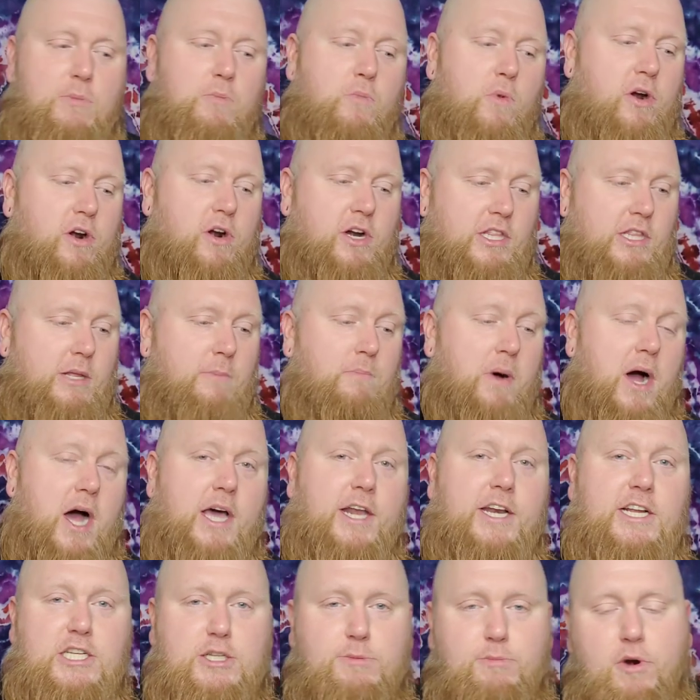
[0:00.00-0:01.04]
I'm wearing the
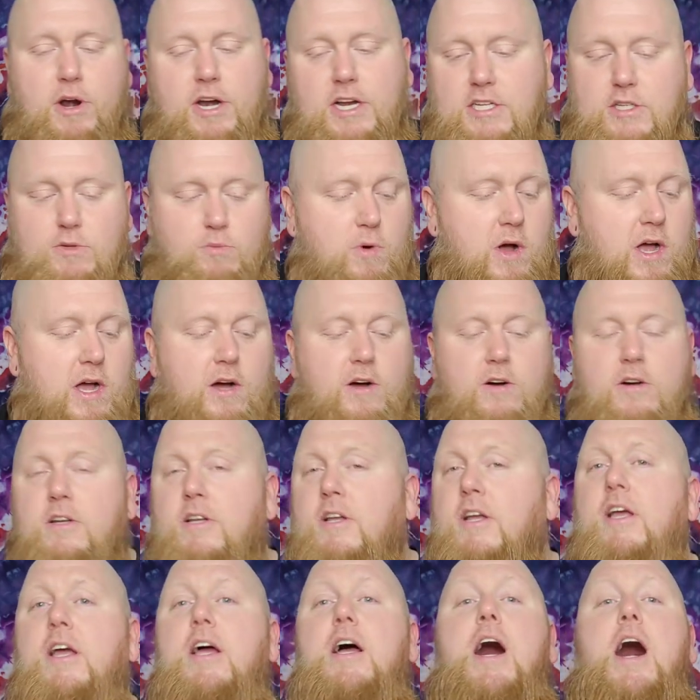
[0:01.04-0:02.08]
body spray as well.
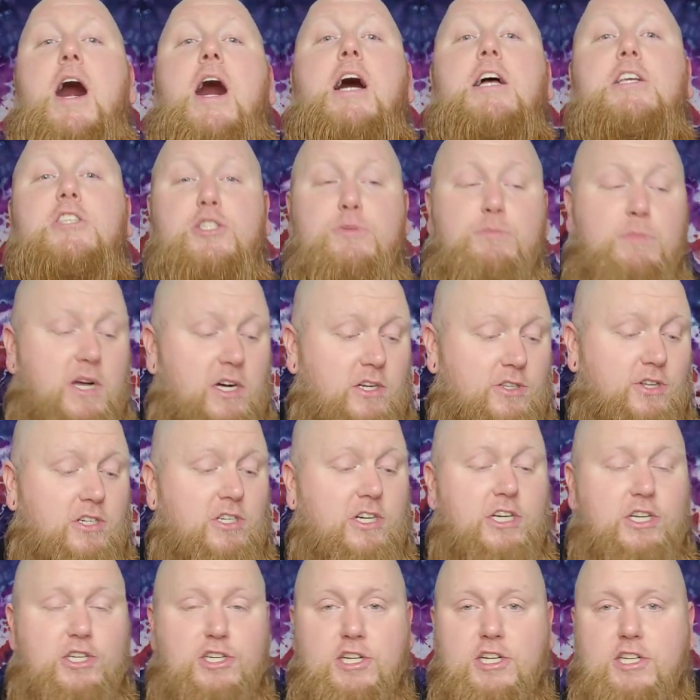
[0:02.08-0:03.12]
I smell
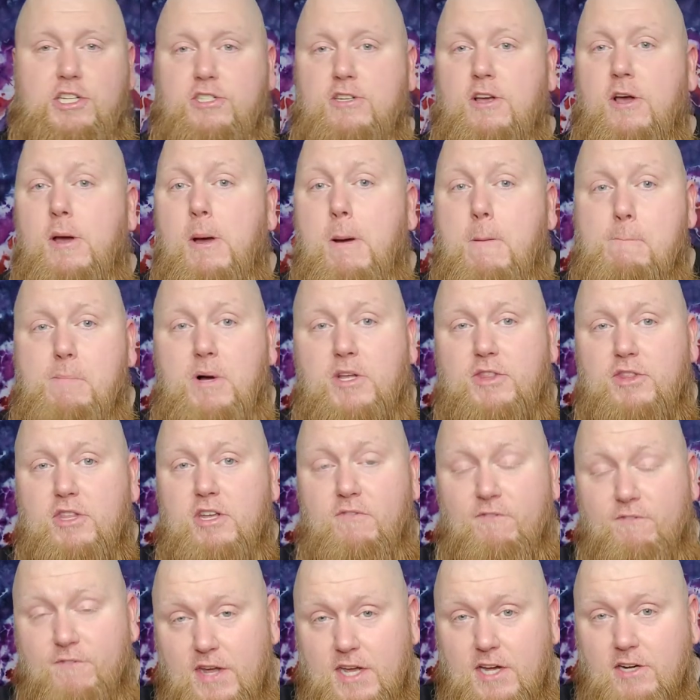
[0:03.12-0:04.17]
delicious, but
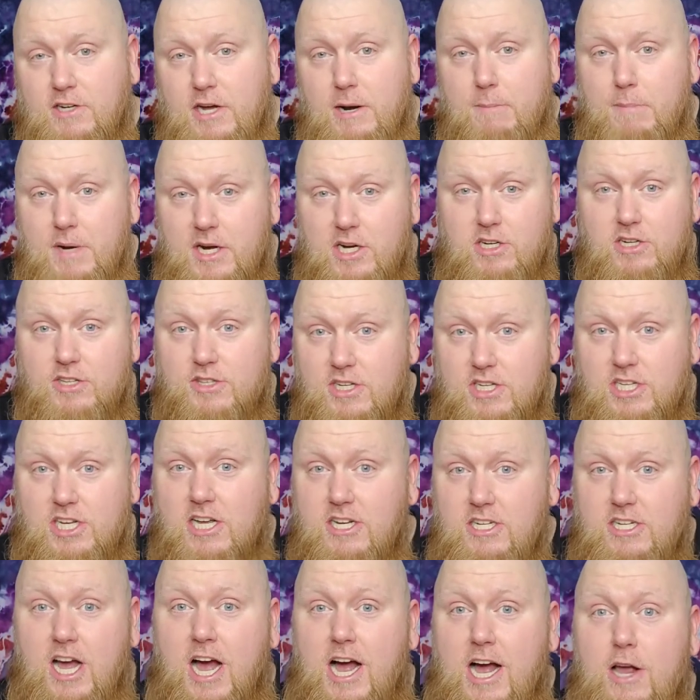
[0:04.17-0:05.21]
the feel and beard of this
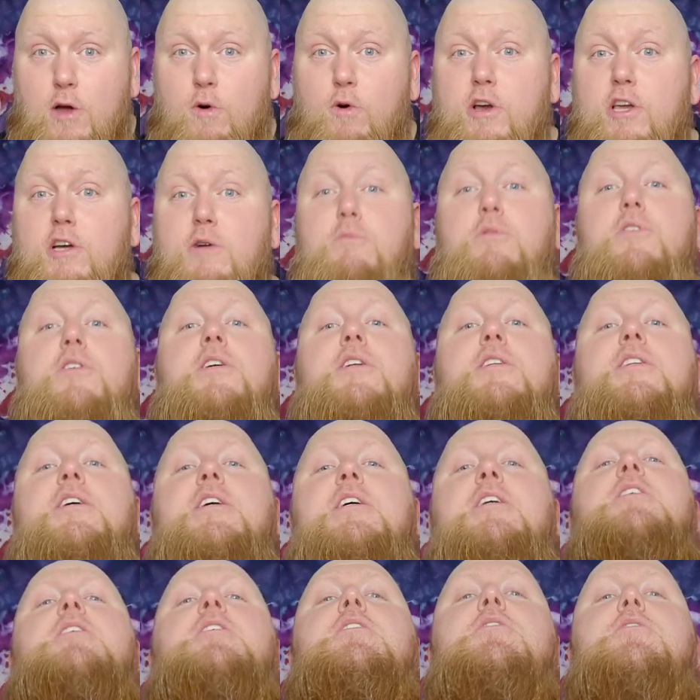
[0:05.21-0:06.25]
cacao oil blend
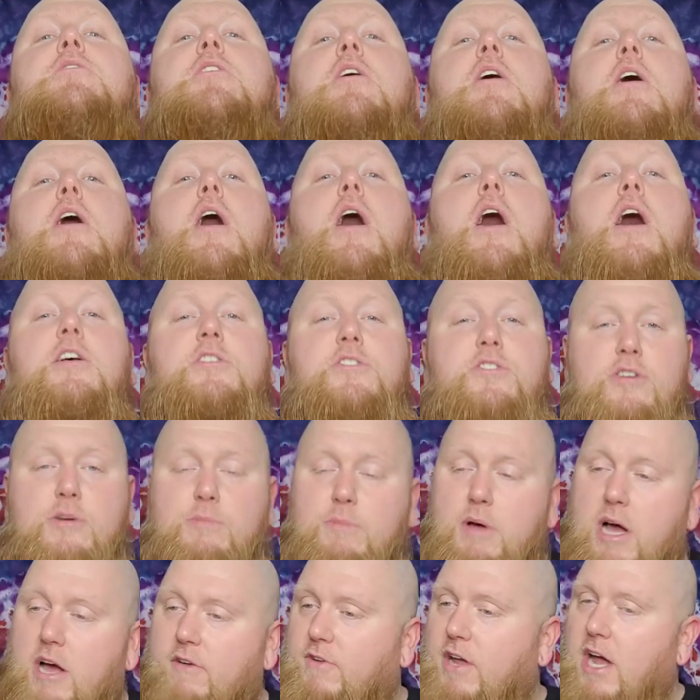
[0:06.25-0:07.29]
is
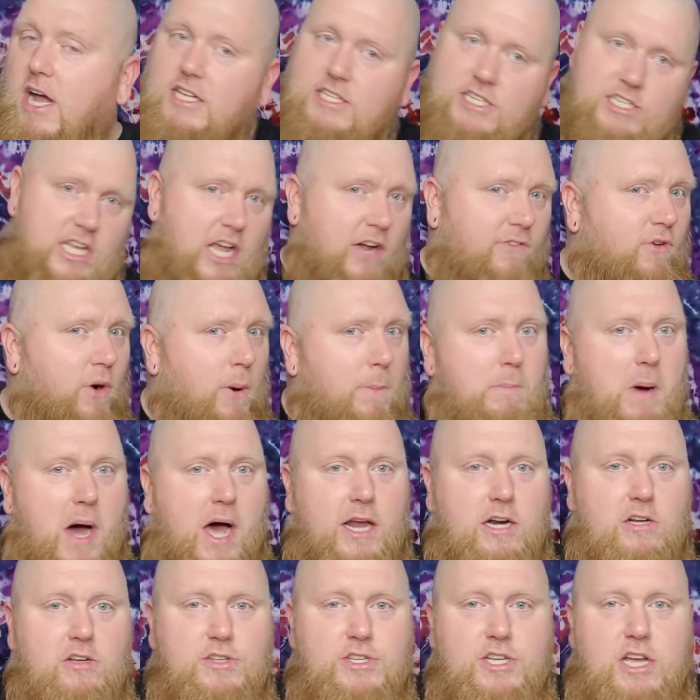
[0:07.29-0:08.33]
awesome. I've got several
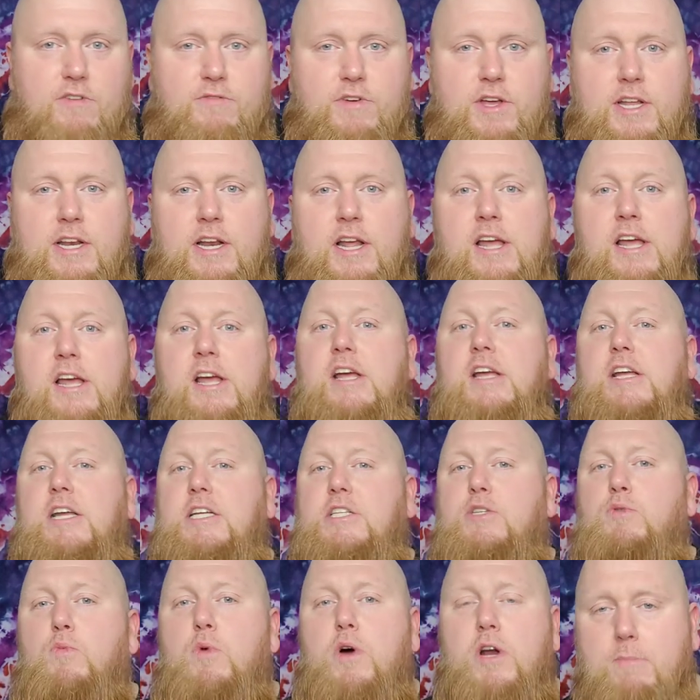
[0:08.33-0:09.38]
bottles of it.
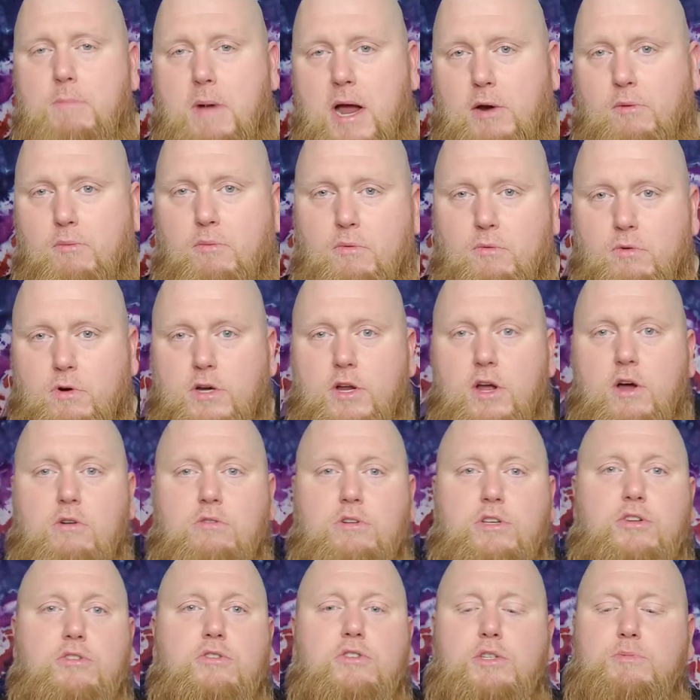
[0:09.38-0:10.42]
It's one of my
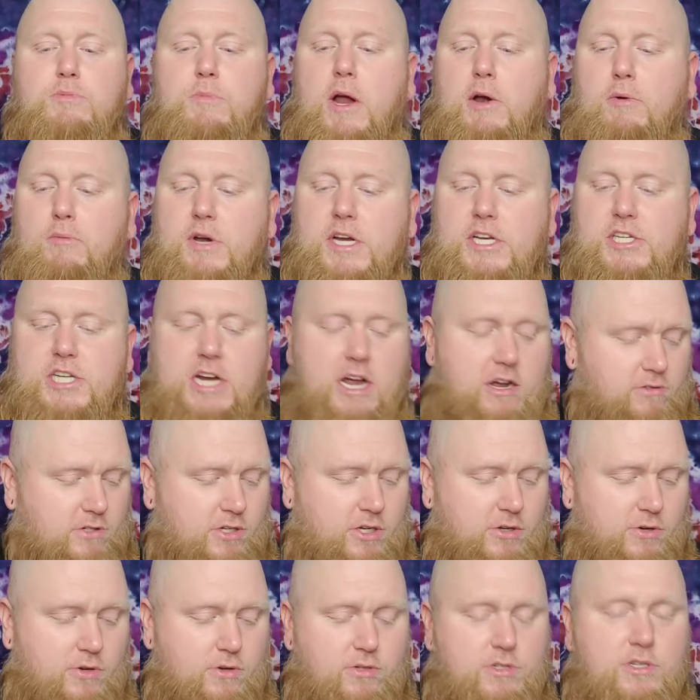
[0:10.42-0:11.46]
go-tos, my
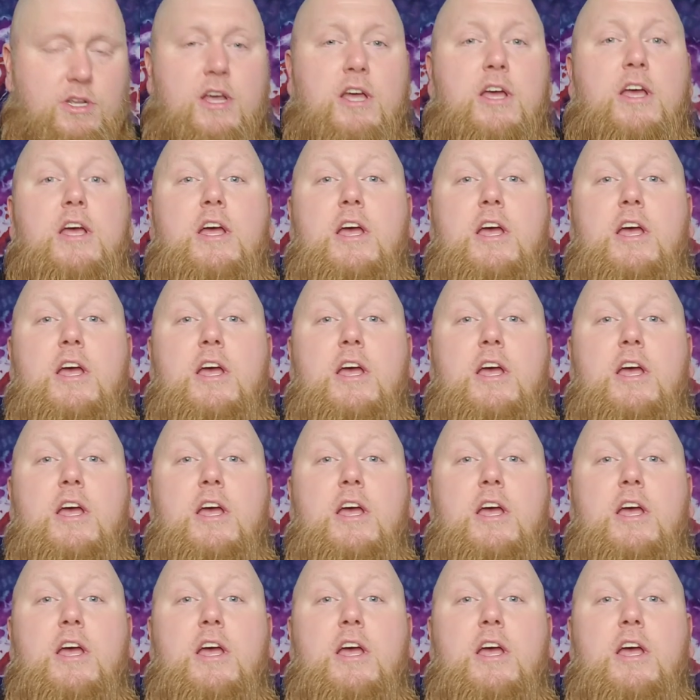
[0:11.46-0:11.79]
reach-out-tos.